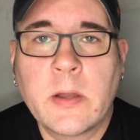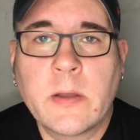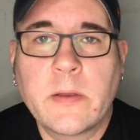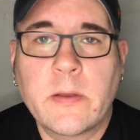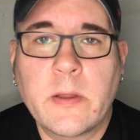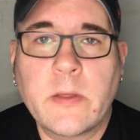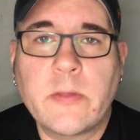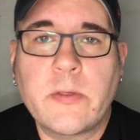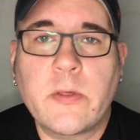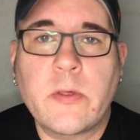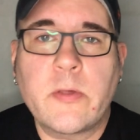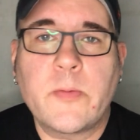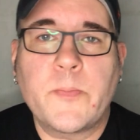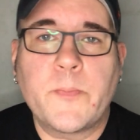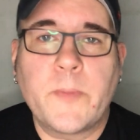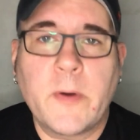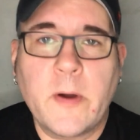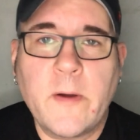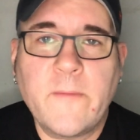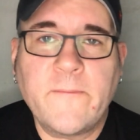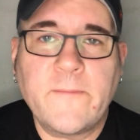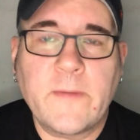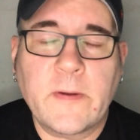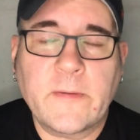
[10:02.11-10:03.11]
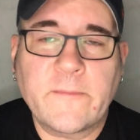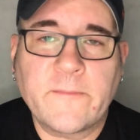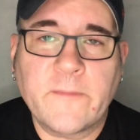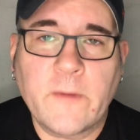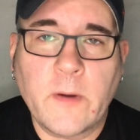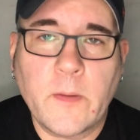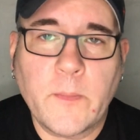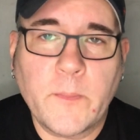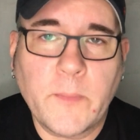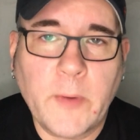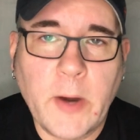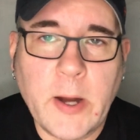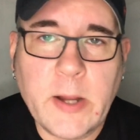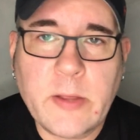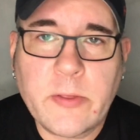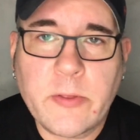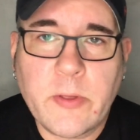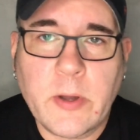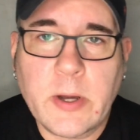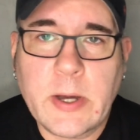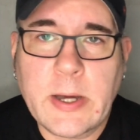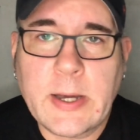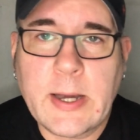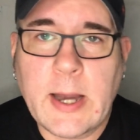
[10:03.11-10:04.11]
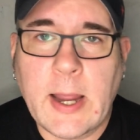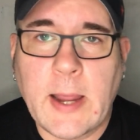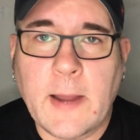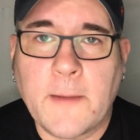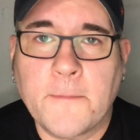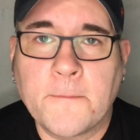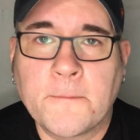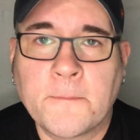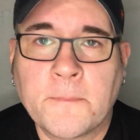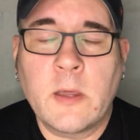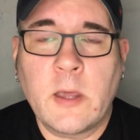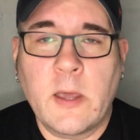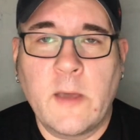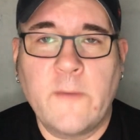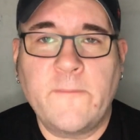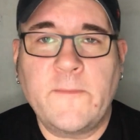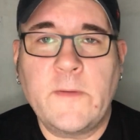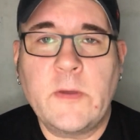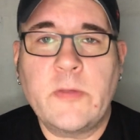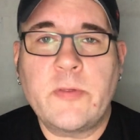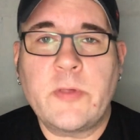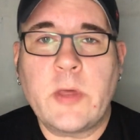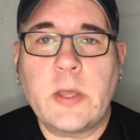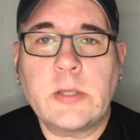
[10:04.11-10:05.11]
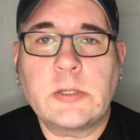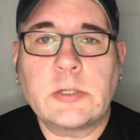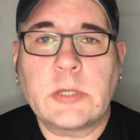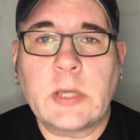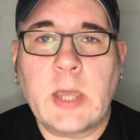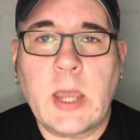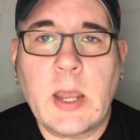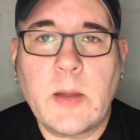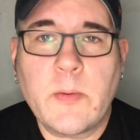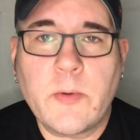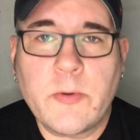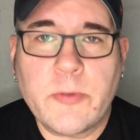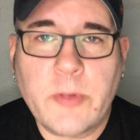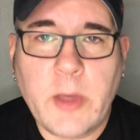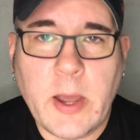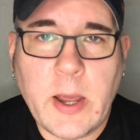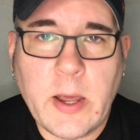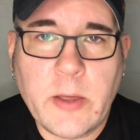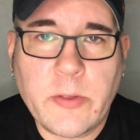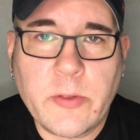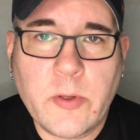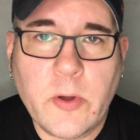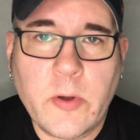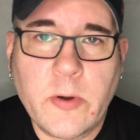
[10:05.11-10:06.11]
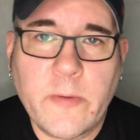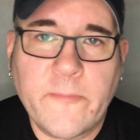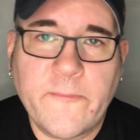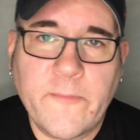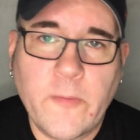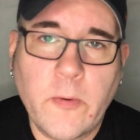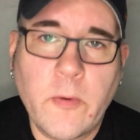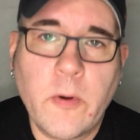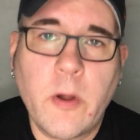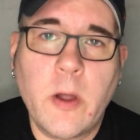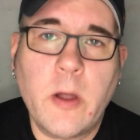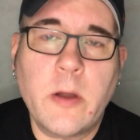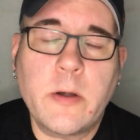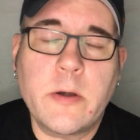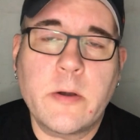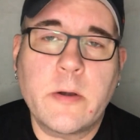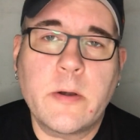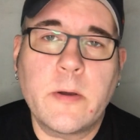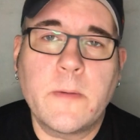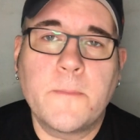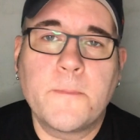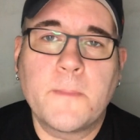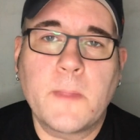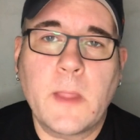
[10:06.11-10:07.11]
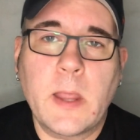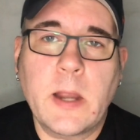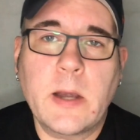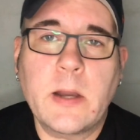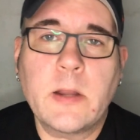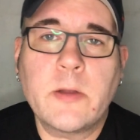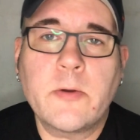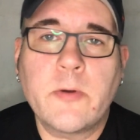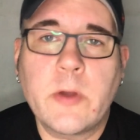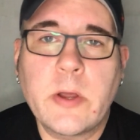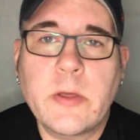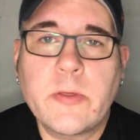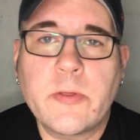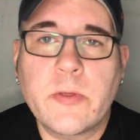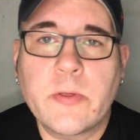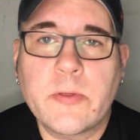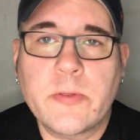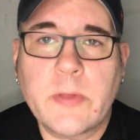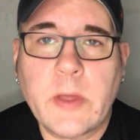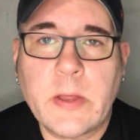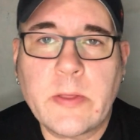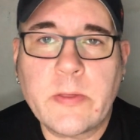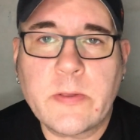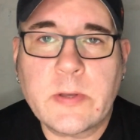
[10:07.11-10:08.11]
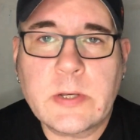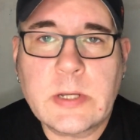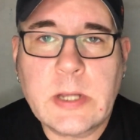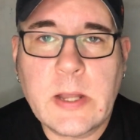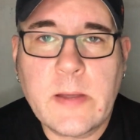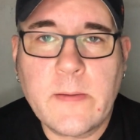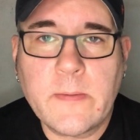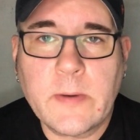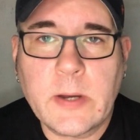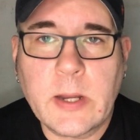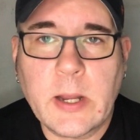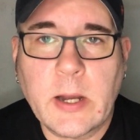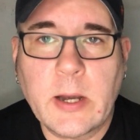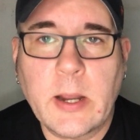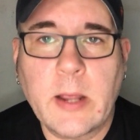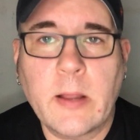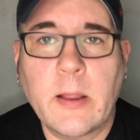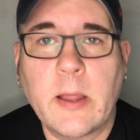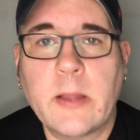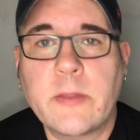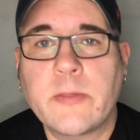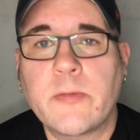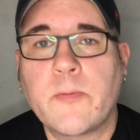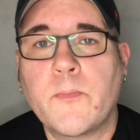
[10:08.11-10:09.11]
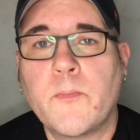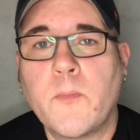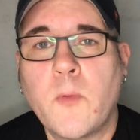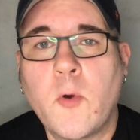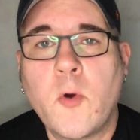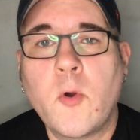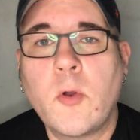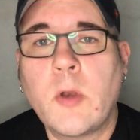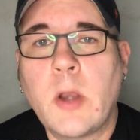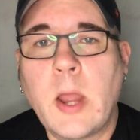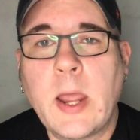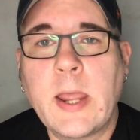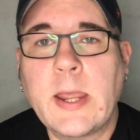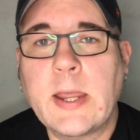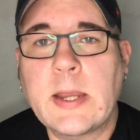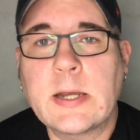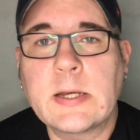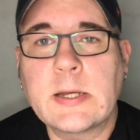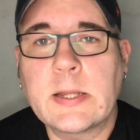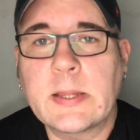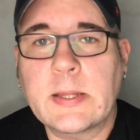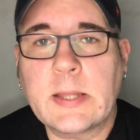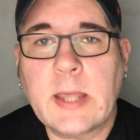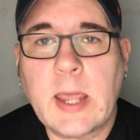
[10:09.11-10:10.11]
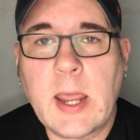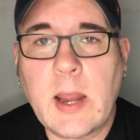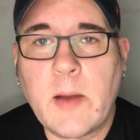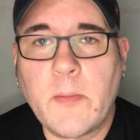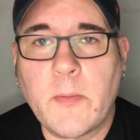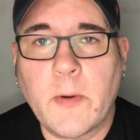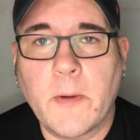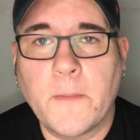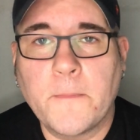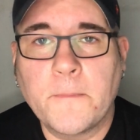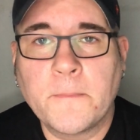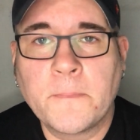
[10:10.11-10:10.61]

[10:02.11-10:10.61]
This is perfect for a bright sunny day. If you set your camera's ISO to 400, it increases sensitivity and it lets more light into the camera.